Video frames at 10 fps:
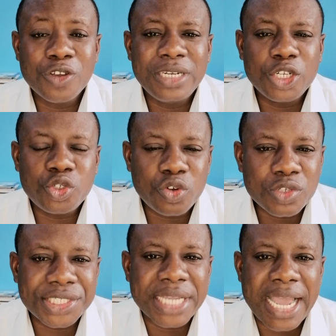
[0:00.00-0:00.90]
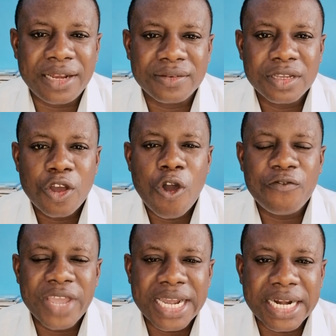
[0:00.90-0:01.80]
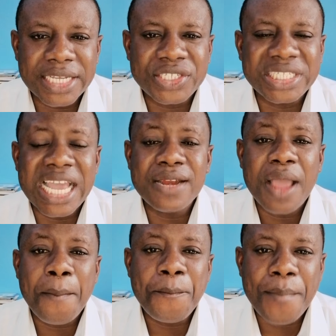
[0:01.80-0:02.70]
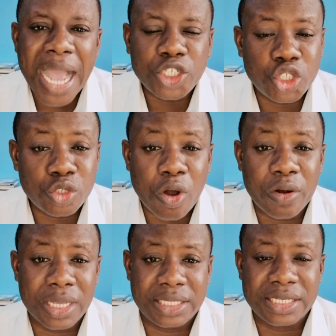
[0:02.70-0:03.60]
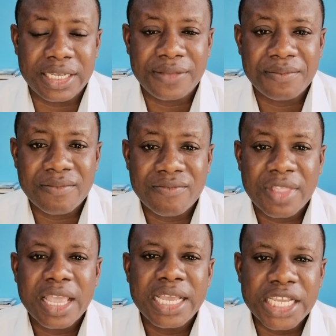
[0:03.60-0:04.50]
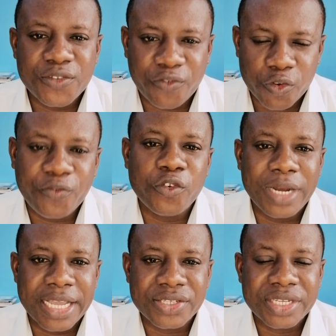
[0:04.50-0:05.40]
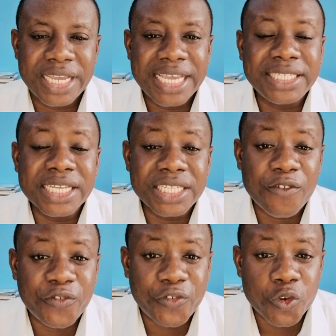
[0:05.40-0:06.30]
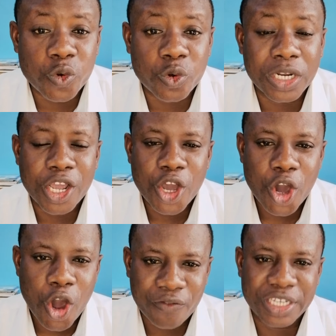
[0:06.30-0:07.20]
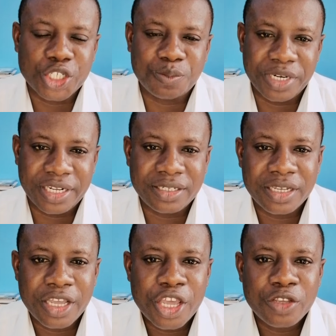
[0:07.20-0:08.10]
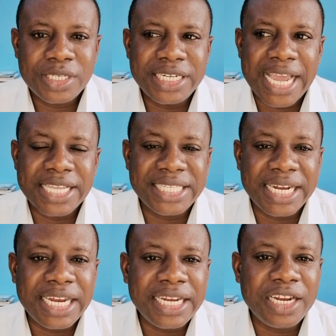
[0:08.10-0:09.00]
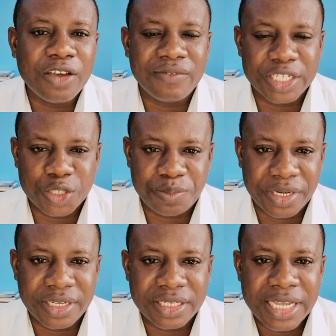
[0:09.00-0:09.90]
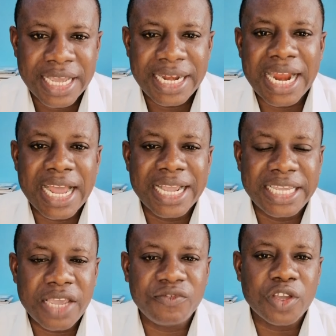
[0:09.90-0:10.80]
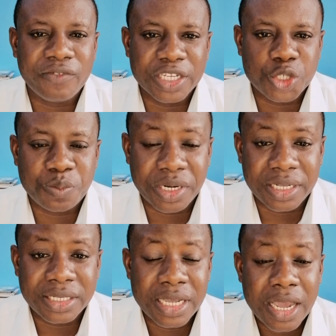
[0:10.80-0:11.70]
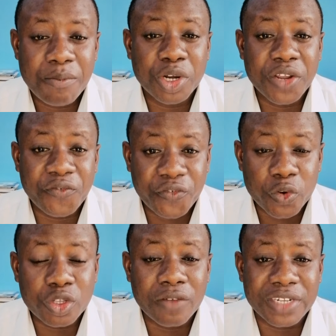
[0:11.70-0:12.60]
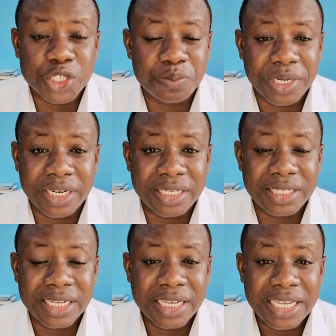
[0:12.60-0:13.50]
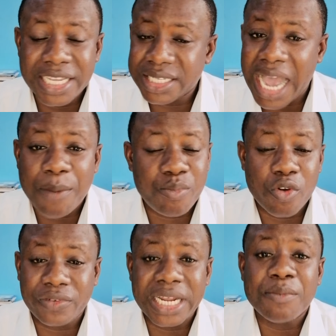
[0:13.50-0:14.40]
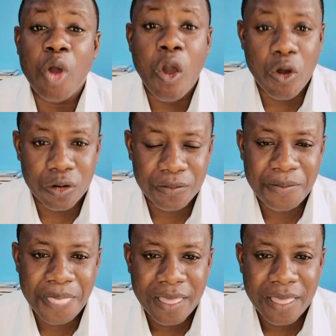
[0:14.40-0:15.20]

So the true sign of a Christian maturity is fruitfulness. It is the fruit of the Spirit. You see, there is the leading of the Spirit. There are gifts of the Spirit. But the fruit of the Spirit is above them all.